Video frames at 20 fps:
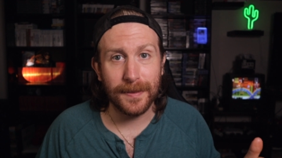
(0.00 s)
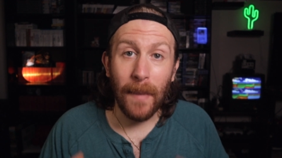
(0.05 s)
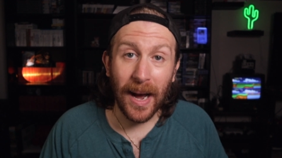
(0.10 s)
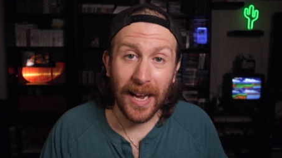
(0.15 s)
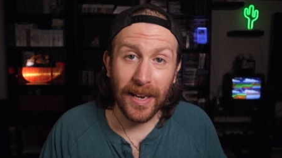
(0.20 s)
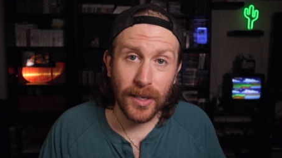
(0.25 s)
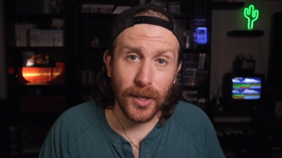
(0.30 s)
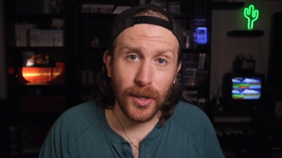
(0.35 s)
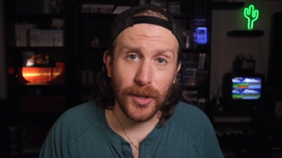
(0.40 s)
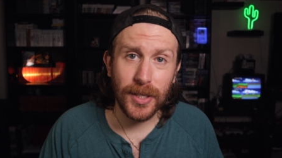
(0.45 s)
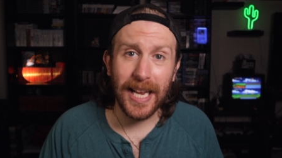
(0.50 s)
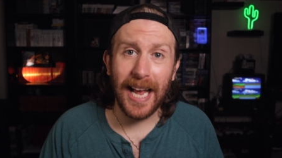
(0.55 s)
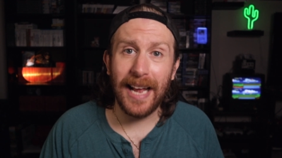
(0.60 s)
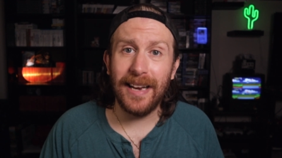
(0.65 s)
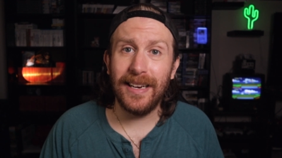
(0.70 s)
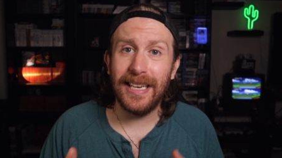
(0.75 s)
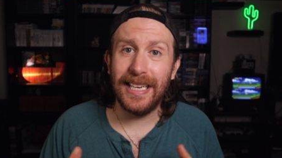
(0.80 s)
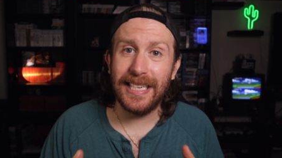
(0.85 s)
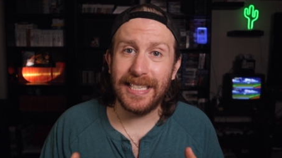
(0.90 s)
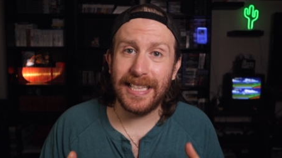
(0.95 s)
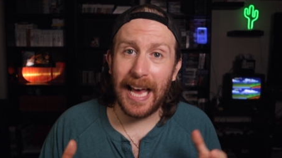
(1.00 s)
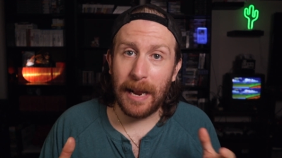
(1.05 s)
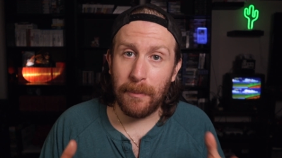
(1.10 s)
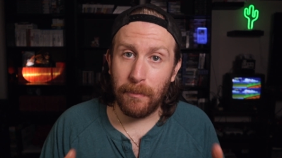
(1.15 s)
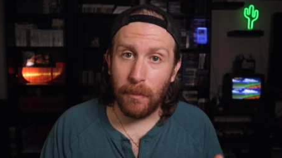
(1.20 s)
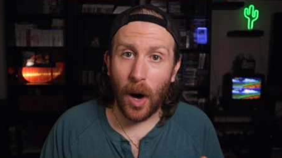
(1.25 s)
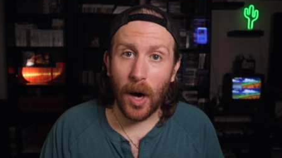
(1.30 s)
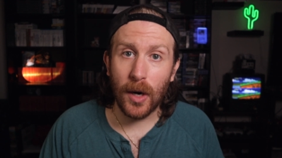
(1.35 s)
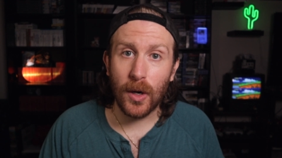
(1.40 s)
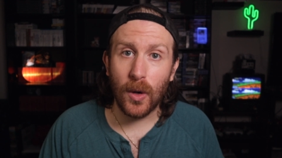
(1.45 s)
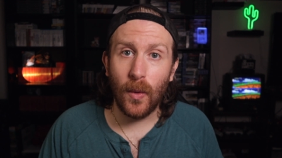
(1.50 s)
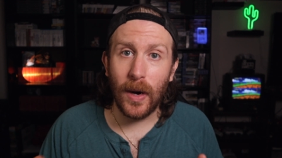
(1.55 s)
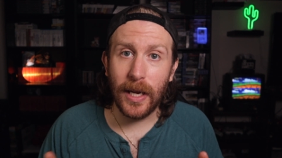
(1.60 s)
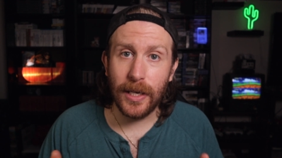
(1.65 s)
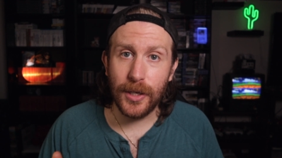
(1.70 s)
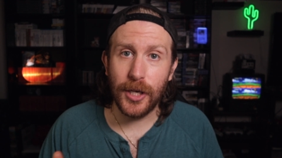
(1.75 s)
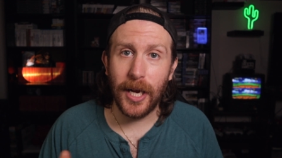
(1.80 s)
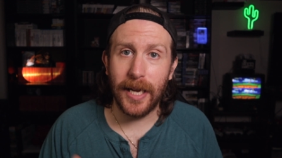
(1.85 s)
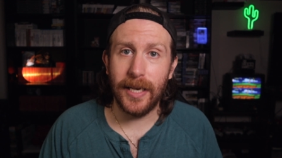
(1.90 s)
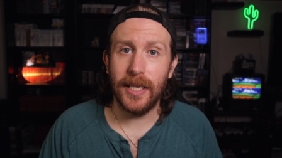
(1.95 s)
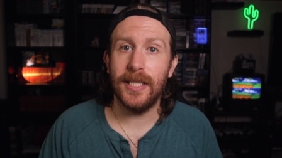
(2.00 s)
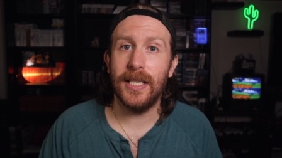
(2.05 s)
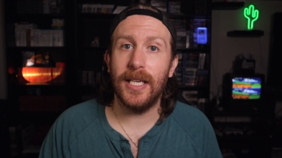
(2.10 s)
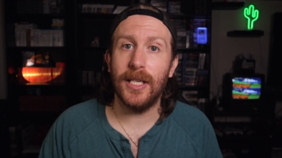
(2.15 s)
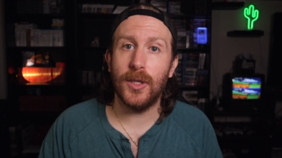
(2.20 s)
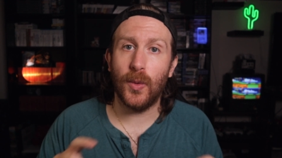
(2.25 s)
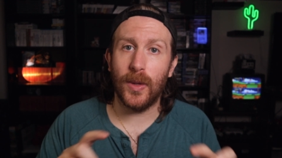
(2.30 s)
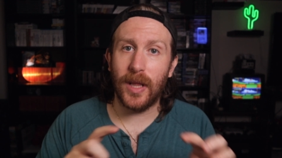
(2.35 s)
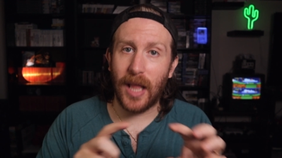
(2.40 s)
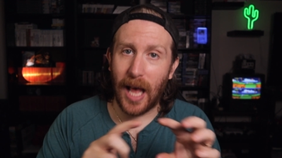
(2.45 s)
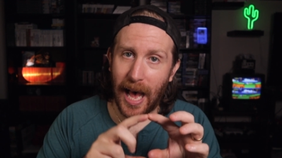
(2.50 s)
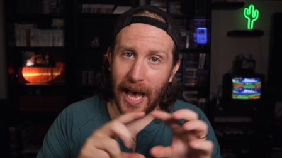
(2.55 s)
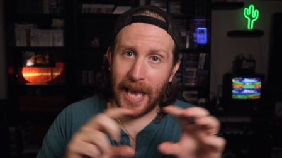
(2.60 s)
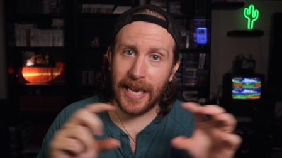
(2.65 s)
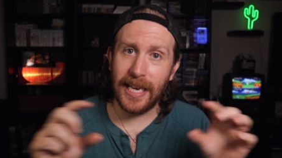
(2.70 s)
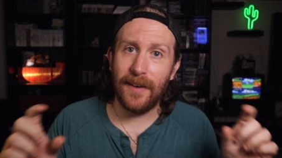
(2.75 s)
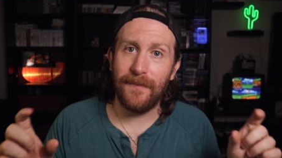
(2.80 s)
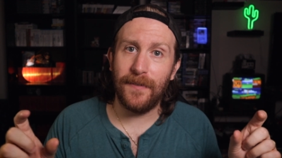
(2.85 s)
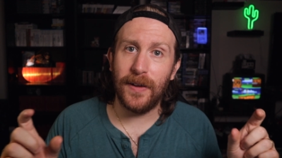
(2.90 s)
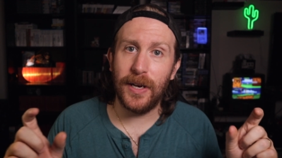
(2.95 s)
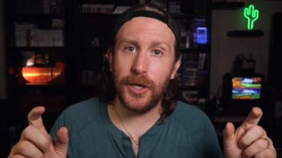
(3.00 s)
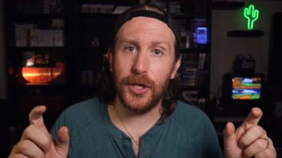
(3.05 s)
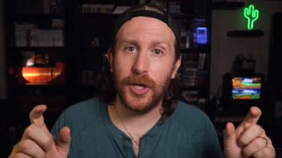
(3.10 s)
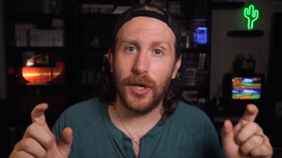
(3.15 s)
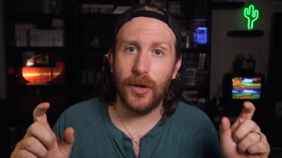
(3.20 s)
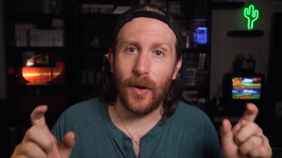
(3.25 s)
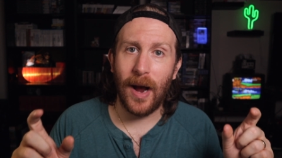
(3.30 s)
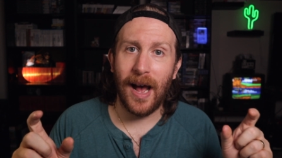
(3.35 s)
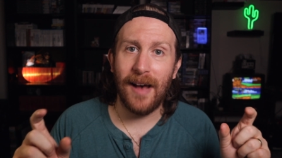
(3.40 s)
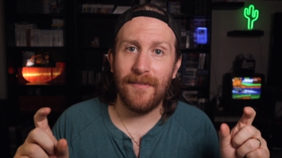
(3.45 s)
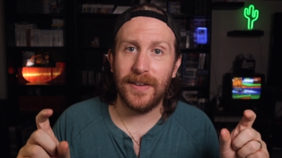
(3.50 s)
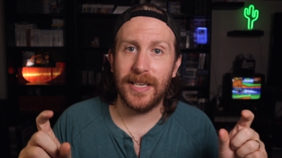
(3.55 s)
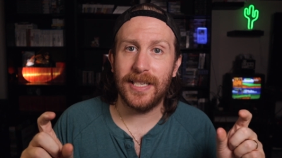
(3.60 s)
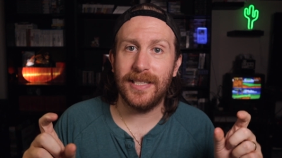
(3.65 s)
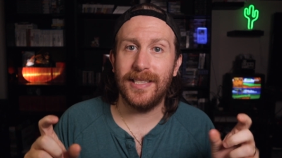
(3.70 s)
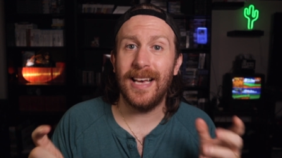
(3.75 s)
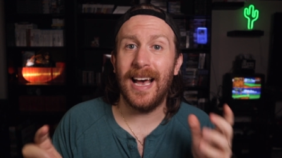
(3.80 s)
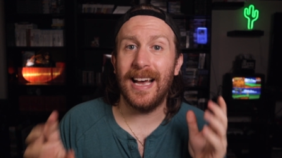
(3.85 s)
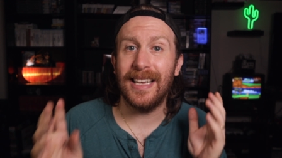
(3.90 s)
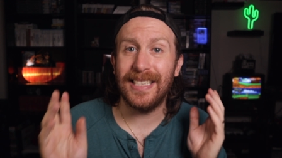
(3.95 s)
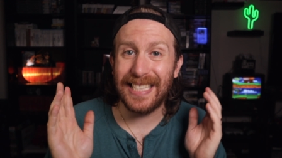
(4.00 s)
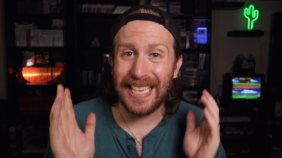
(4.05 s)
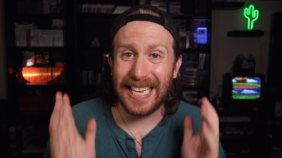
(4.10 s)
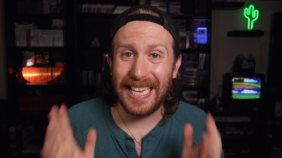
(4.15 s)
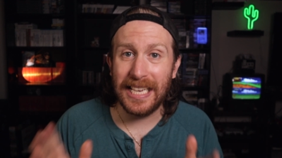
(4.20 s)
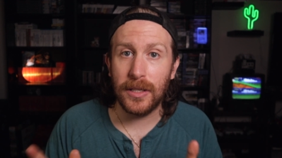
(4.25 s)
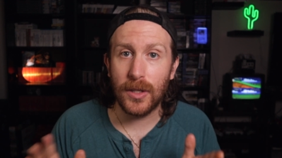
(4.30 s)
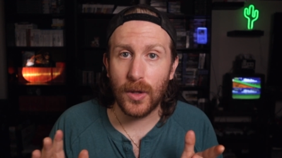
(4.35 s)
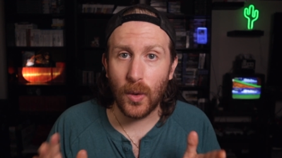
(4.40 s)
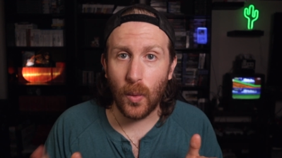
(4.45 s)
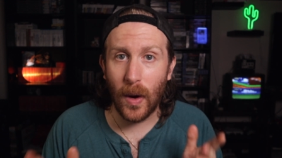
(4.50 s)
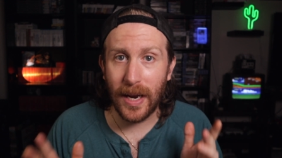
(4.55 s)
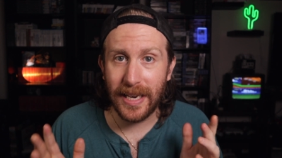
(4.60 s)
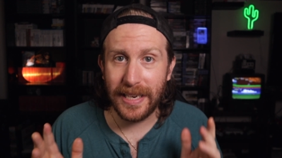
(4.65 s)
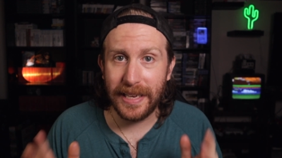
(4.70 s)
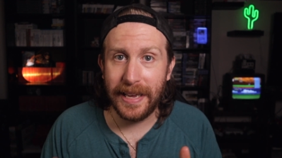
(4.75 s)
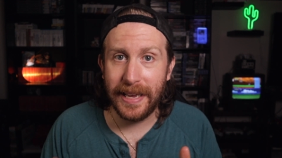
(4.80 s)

My understanding is that Model 1 Genesis with the high definition graphics text is the one to